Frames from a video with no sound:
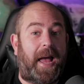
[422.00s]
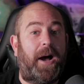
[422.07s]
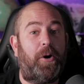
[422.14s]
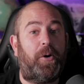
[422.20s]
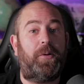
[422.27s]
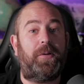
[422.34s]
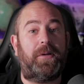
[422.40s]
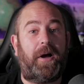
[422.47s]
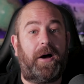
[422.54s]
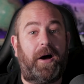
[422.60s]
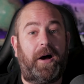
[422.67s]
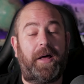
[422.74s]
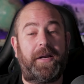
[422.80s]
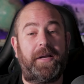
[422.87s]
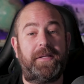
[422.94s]

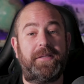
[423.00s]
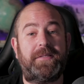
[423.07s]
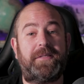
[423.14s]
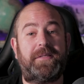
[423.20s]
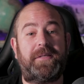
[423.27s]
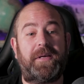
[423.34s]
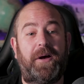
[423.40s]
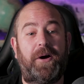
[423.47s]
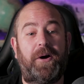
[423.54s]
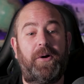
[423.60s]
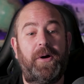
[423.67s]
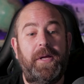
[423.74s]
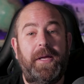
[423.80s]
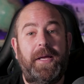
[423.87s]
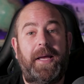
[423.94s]
outlawed, and so
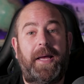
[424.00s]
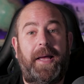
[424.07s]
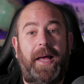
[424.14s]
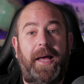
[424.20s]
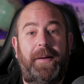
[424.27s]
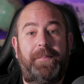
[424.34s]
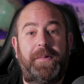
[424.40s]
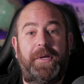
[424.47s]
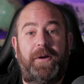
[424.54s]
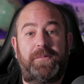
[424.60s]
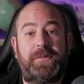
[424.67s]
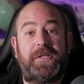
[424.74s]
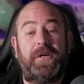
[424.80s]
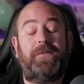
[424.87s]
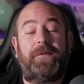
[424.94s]

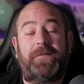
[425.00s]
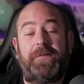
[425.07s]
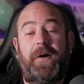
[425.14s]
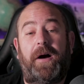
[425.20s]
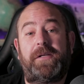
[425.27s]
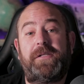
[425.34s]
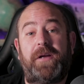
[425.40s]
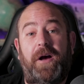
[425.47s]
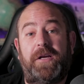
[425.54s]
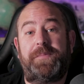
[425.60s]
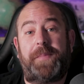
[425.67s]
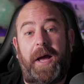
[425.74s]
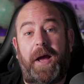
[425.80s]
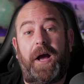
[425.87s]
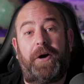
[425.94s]
Silver Fox talks
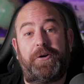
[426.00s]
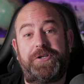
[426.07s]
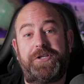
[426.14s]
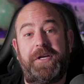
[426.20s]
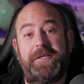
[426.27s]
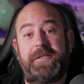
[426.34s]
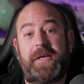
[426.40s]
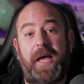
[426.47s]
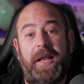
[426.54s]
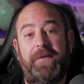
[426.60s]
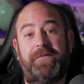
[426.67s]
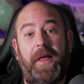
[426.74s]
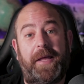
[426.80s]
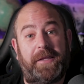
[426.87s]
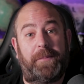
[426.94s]
about how she's kind
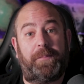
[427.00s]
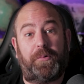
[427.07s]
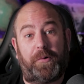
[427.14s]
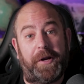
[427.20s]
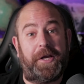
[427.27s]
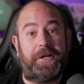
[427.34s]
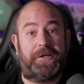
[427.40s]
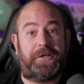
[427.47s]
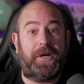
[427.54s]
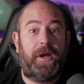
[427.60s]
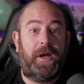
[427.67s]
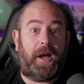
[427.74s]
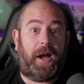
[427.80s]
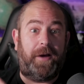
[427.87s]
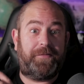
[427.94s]
of like the bridge
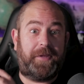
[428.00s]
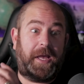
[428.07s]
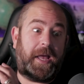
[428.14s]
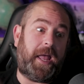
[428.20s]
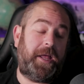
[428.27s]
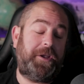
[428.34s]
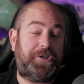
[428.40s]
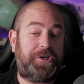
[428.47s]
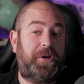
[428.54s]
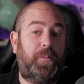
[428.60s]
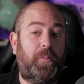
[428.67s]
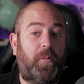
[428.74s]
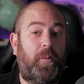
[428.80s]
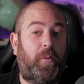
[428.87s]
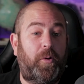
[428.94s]
of the ancient
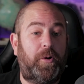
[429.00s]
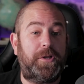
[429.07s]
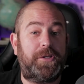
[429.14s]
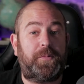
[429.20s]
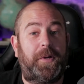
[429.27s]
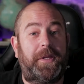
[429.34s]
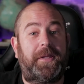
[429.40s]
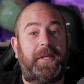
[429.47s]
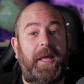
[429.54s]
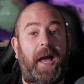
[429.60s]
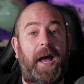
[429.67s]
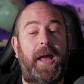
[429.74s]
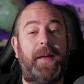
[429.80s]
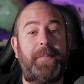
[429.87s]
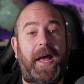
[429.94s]
wars with the
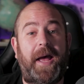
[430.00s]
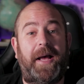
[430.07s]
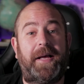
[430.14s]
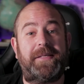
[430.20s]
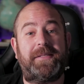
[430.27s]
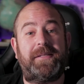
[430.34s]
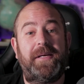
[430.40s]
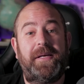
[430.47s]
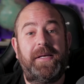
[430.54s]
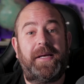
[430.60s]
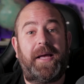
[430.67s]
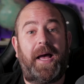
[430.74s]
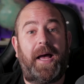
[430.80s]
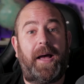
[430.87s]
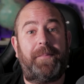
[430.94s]
IMAS
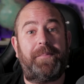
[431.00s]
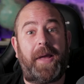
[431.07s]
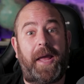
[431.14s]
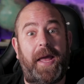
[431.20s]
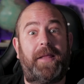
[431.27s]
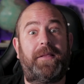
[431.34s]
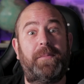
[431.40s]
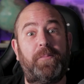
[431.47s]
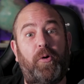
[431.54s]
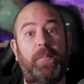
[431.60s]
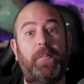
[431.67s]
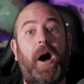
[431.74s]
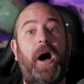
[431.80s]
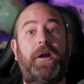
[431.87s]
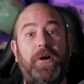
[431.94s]
and the more
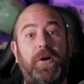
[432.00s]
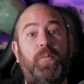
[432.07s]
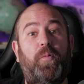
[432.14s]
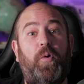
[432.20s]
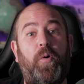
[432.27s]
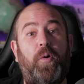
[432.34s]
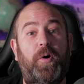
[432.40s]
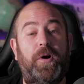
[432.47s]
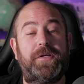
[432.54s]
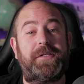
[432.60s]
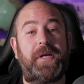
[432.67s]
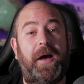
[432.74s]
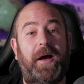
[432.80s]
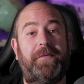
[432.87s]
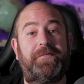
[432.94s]
modern wars
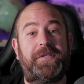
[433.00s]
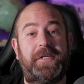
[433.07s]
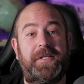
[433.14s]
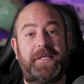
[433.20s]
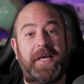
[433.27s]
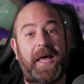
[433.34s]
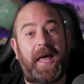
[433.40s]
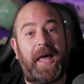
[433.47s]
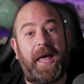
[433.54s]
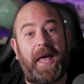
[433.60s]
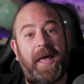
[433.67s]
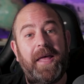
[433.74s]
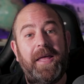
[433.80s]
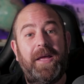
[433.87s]
of today,